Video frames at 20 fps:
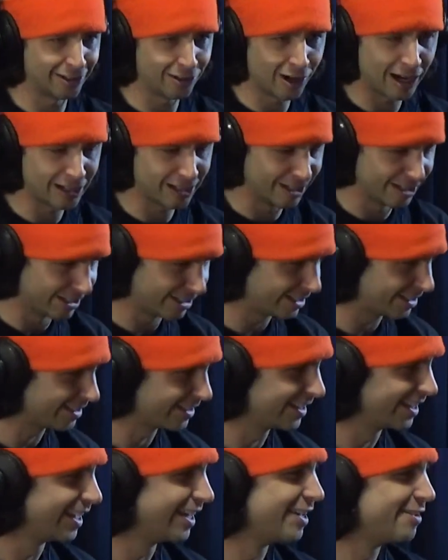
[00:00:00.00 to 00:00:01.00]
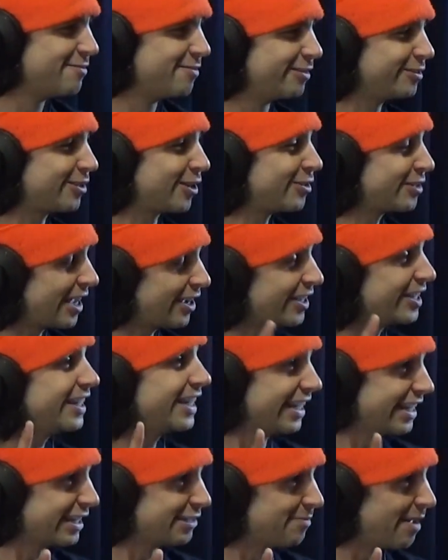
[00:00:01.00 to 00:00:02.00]
an androgynous. Turns out
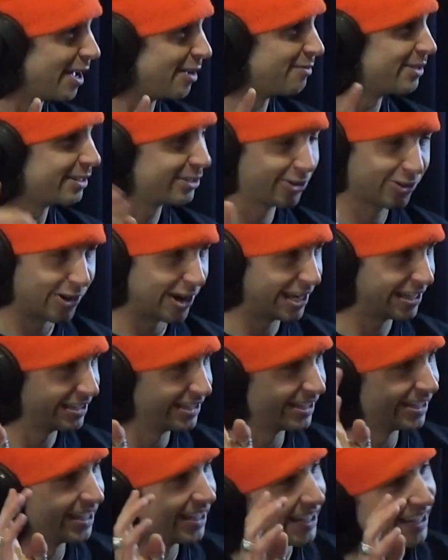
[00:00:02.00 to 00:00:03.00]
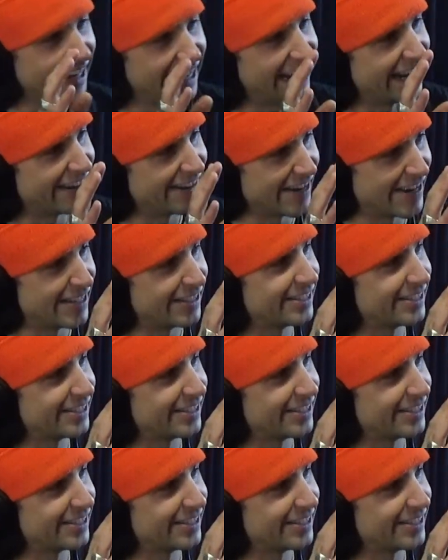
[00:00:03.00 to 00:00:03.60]
he is male, but it's crazy. Anyways.